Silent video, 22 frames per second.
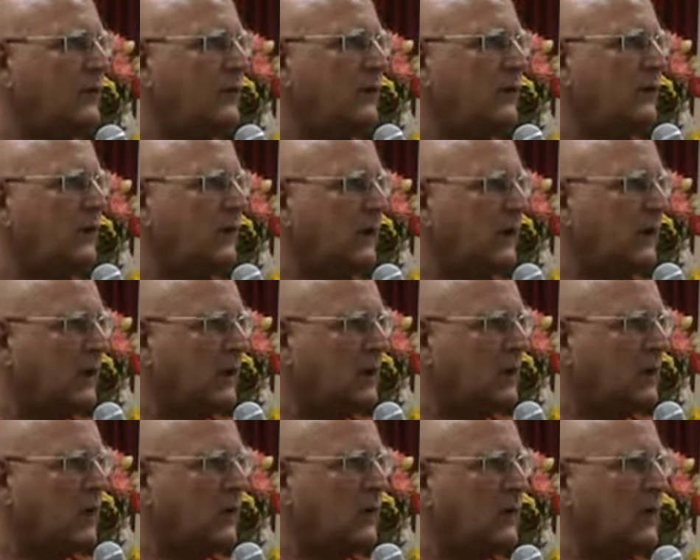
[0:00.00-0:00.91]
and you start
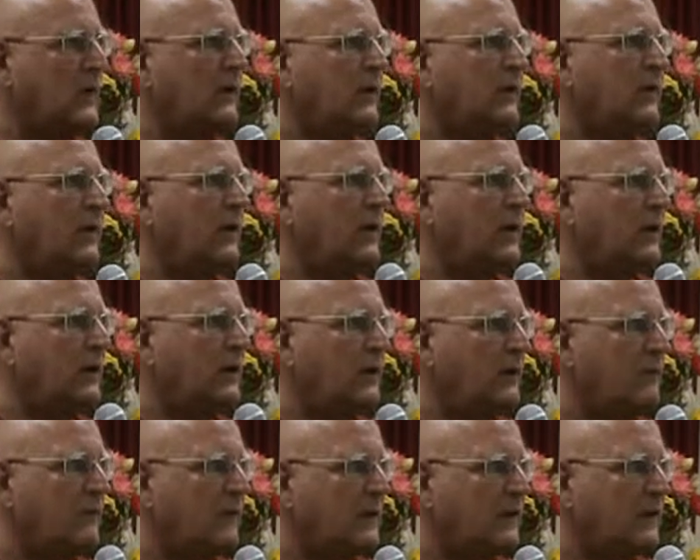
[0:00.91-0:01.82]
thinking about it and
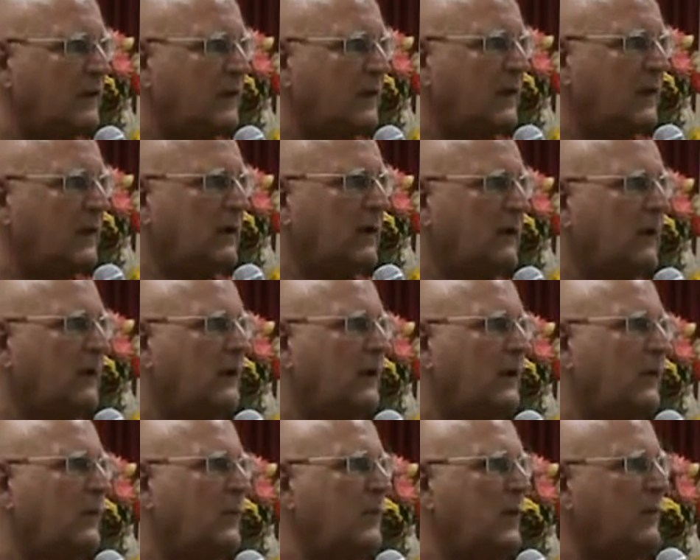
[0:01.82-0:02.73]
investigate
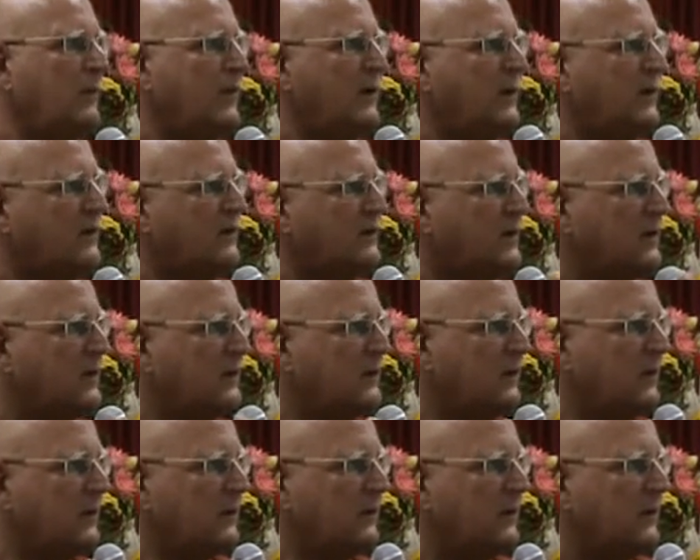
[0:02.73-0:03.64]
it and maybe
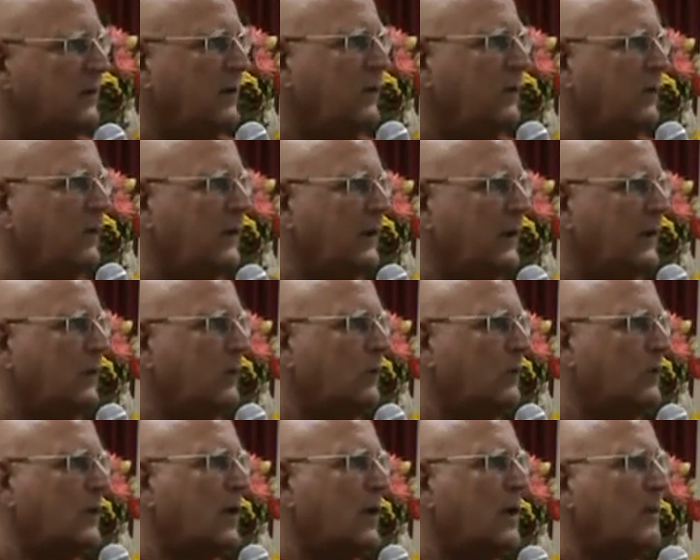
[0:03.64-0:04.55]
discussing what
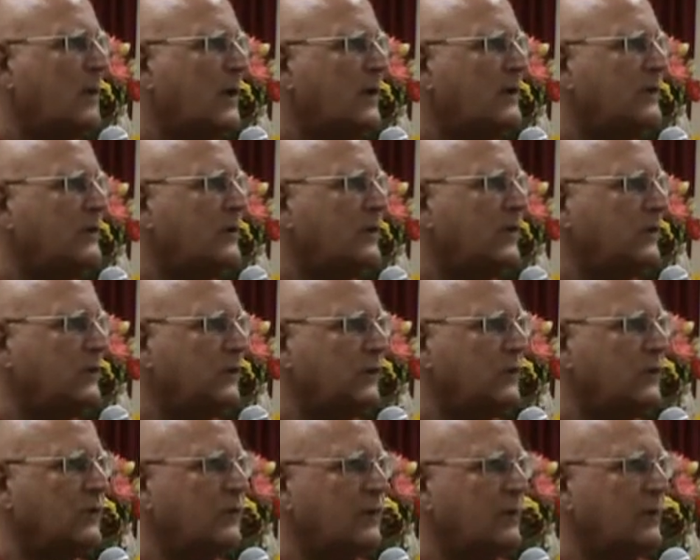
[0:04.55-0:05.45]
they call Dharma
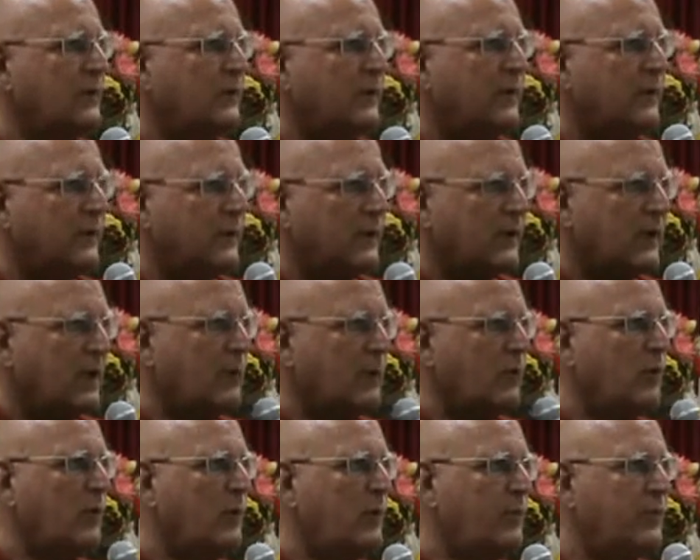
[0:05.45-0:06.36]
discussions, with a
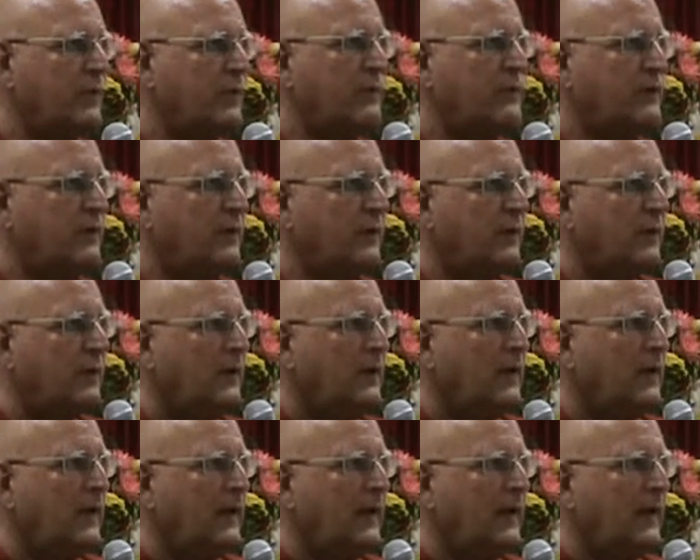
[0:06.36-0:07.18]
capable person,